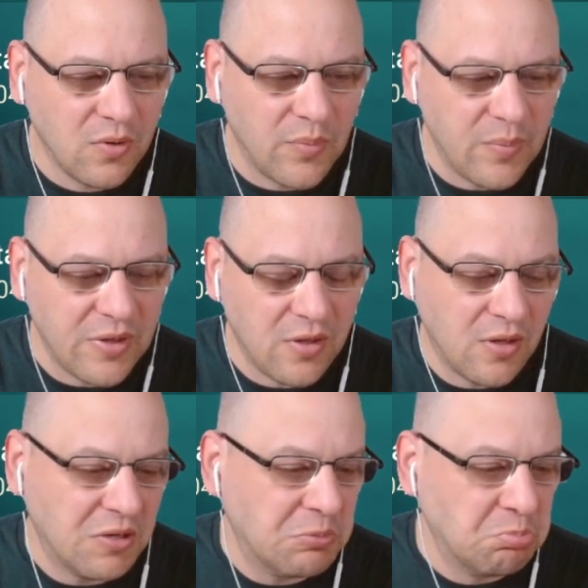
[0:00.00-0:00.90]
maybe
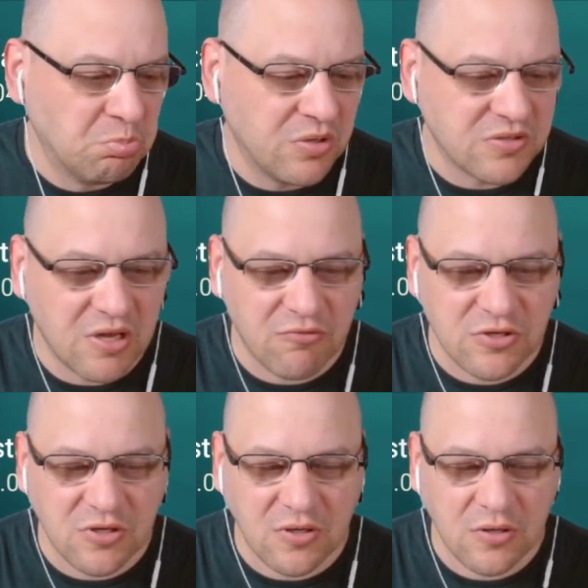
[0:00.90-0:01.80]
a sacred
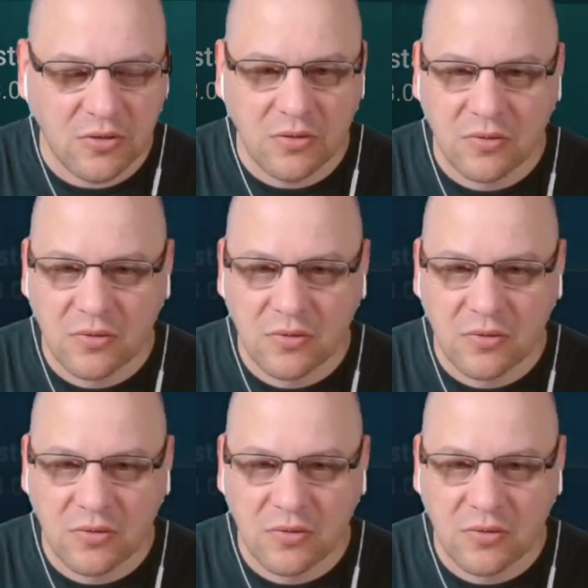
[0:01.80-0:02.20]
shard.